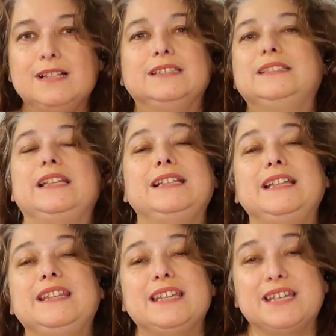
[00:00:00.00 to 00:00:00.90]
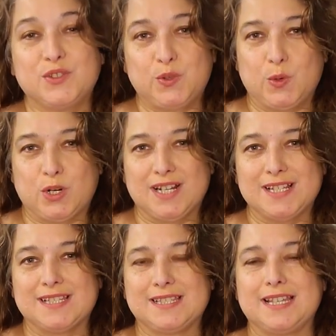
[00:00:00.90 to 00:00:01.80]
Lilith in
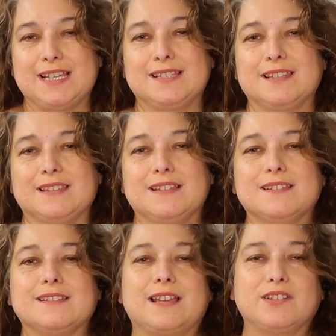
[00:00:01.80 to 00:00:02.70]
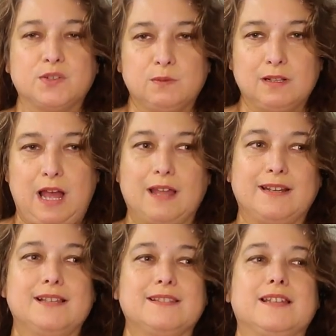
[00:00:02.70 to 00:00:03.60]
Taurus is the sensual goddess.